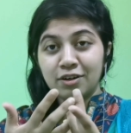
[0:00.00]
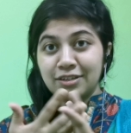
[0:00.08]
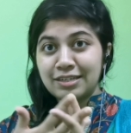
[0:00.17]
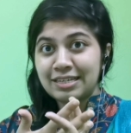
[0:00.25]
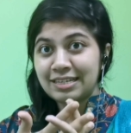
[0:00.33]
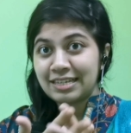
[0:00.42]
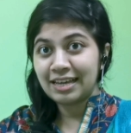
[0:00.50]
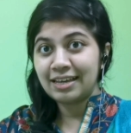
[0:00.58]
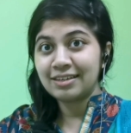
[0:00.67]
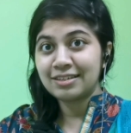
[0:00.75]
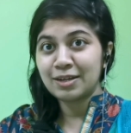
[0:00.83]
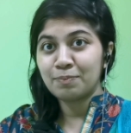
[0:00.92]
uh,
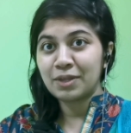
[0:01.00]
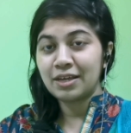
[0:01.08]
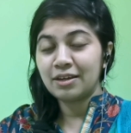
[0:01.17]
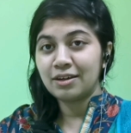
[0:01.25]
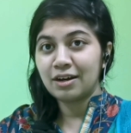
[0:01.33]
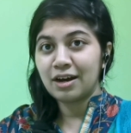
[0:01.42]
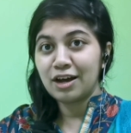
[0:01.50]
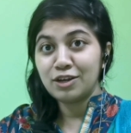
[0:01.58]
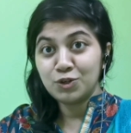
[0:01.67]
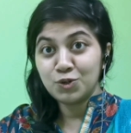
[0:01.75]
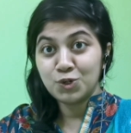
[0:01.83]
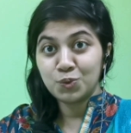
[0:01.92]
seeing something
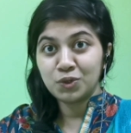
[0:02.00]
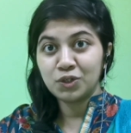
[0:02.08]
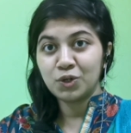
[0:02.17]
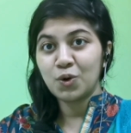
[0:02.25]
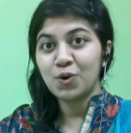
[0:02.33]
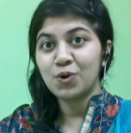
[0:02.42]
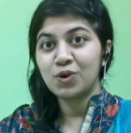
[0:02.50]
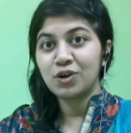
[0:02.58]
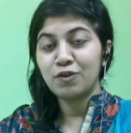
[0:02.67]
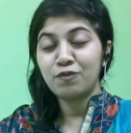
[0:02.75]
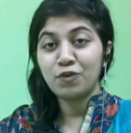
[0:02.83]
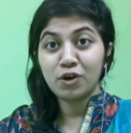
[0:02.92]
unusual
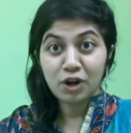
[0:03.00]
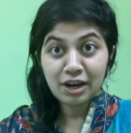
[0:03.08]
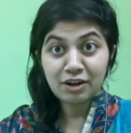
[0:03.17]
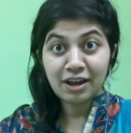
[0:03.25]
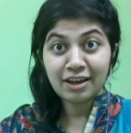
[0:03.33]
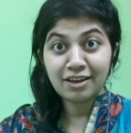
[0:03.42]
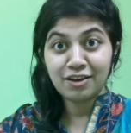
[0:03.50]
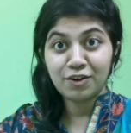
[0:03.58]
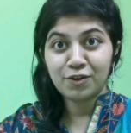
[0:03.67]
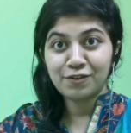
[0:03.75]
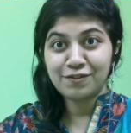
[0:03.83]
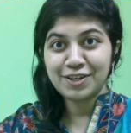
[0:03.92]
or if you are not
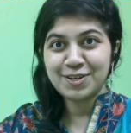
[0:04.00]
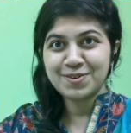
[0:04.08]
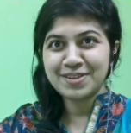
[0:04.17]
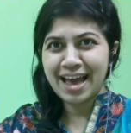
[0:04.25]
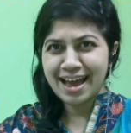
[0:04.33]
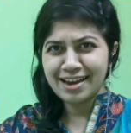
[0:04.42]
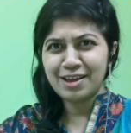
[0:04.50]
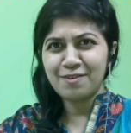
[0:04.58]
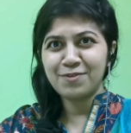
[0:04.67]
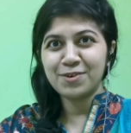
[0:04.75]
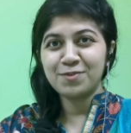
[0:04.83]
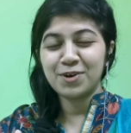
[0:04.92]
liking our videos and
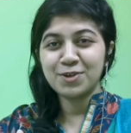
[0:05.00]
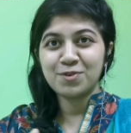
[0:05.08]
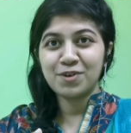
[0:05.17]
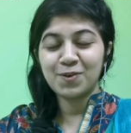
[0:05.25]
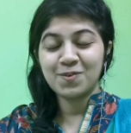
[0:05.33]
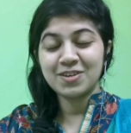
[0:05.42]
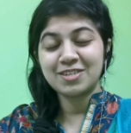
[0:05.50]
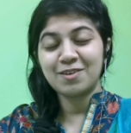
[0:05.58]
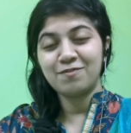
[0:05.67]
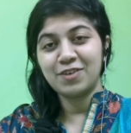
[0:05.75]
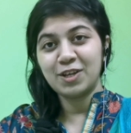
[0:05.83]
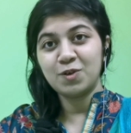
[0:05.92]
if you want to request
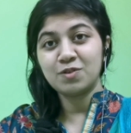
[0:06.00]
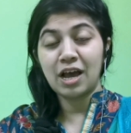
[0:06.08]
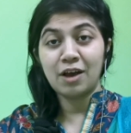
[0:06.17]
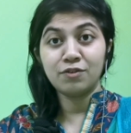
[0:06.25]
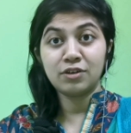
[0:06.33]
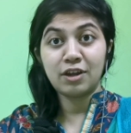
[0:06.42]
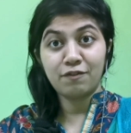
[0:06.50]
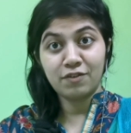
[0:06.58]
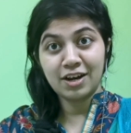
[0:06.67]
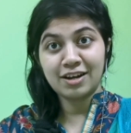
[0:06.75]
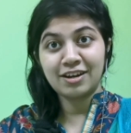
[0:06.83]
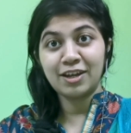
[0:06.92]
some videos, I would
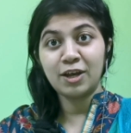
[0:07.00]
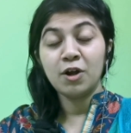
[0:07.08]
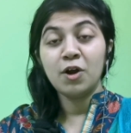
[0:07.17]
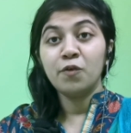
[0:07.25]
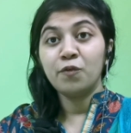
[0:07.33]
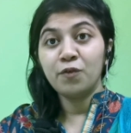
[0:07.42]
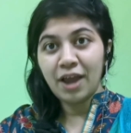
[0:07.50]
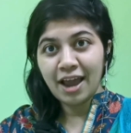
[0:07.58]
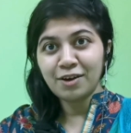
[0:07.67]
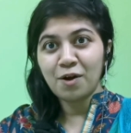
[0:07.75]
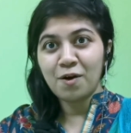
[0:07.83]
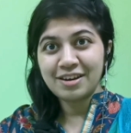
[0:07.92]
definitely
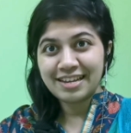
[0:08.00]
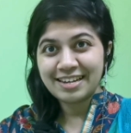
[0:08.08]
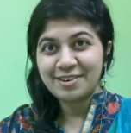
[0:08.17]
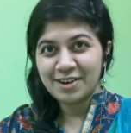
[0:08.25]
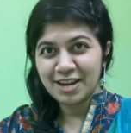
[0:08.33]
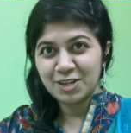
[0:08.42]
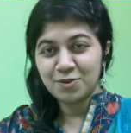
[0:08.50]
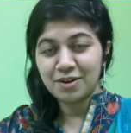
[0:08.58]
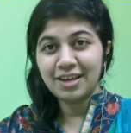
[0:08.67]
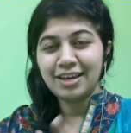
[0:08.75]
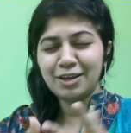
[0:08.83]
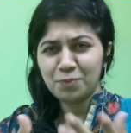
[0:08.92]
react on it gradually.